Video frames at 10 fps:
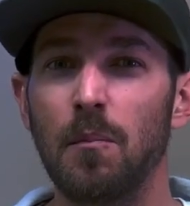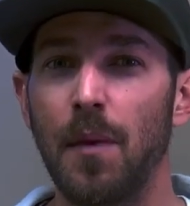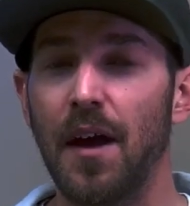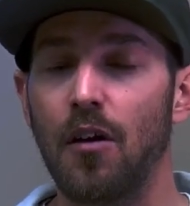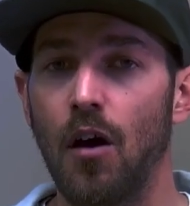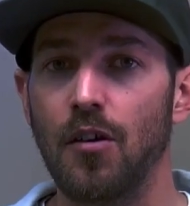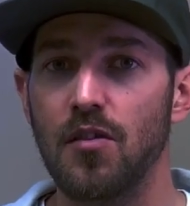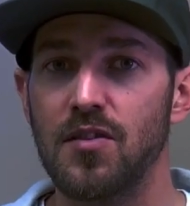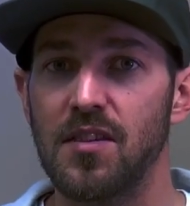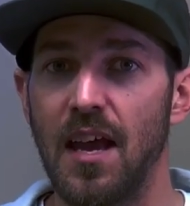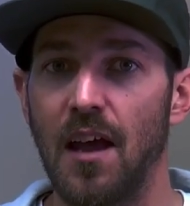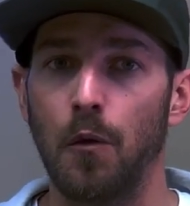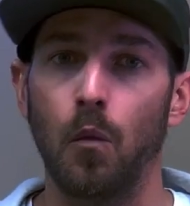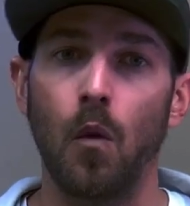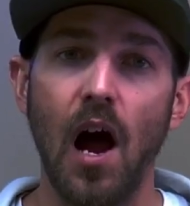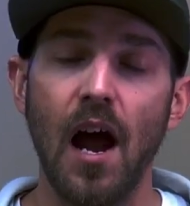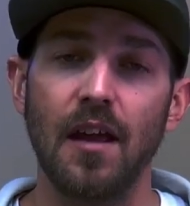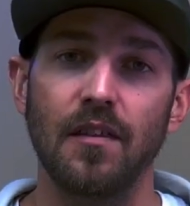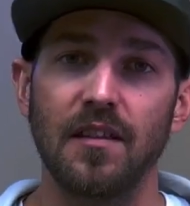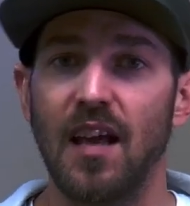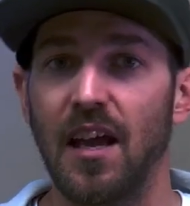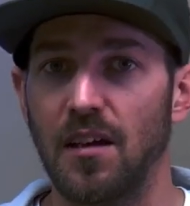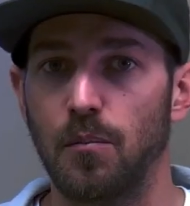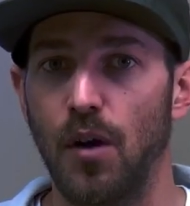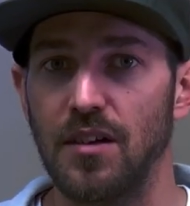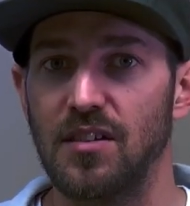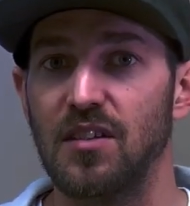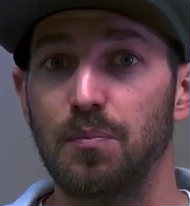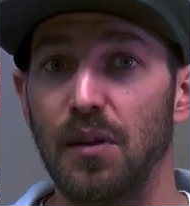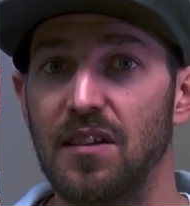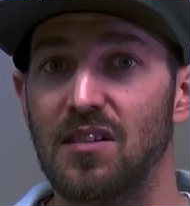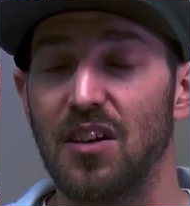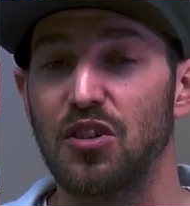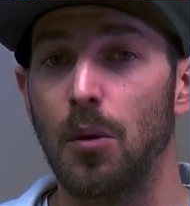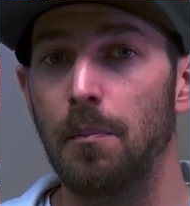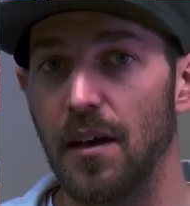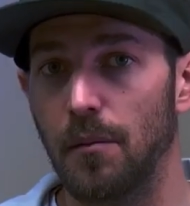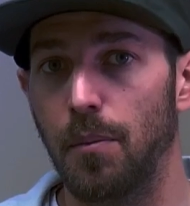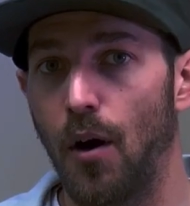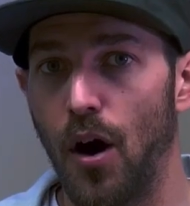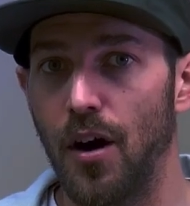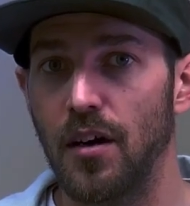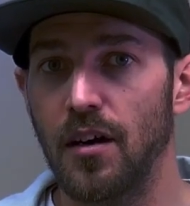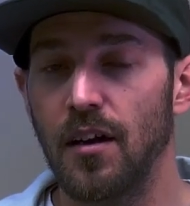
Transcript: better understand why the tanning process plays such a big part